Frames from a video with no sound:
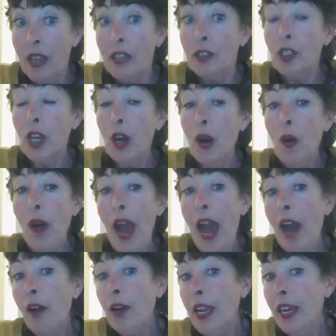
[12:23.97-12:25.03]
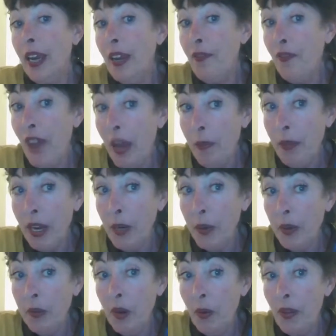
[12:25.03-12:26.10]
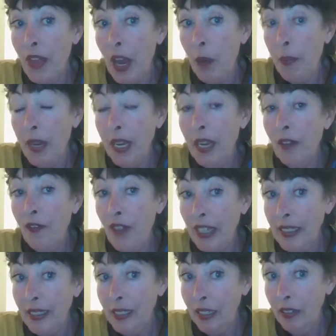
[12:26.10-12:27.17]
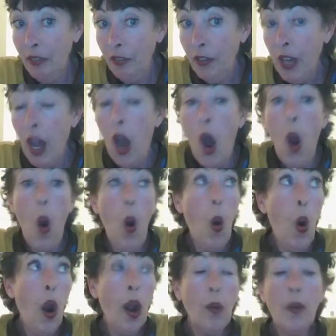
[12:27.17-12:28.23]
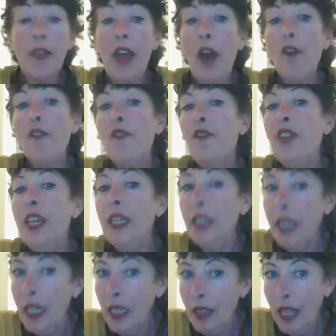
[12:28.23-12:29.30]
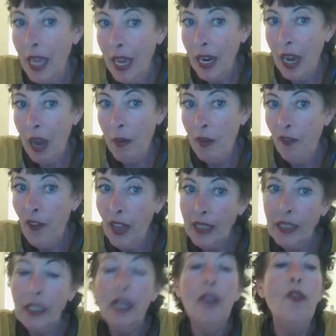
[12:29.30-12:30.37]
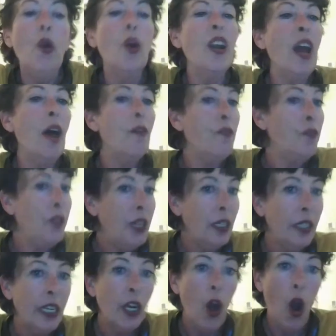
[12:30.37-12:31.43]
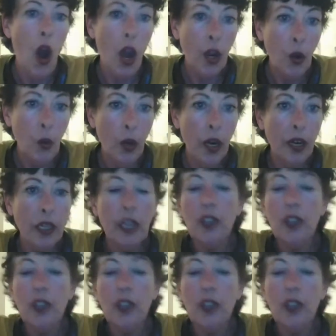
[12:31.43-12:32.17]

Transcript: So, how can I vet my groomer without being offensive or without feeling that I'm offensive or not feeling awkward?